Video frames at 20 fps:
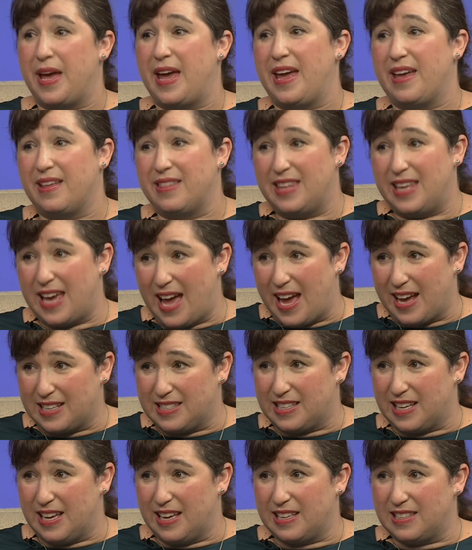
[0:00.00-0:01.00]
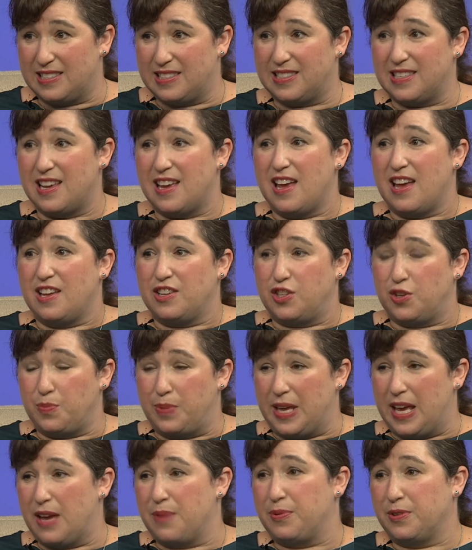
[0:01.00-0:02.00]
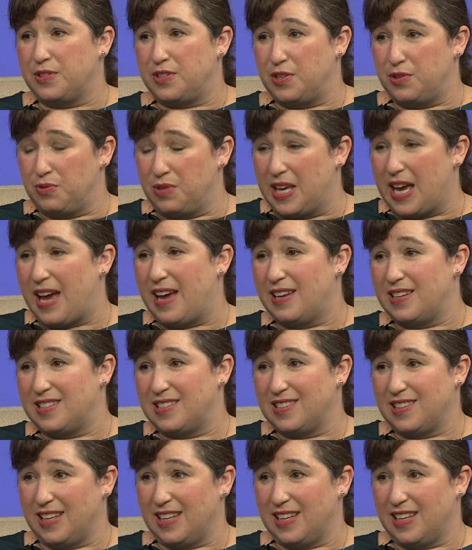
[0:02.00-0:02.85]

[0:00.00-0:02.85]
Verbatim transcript: and the access to be able to get,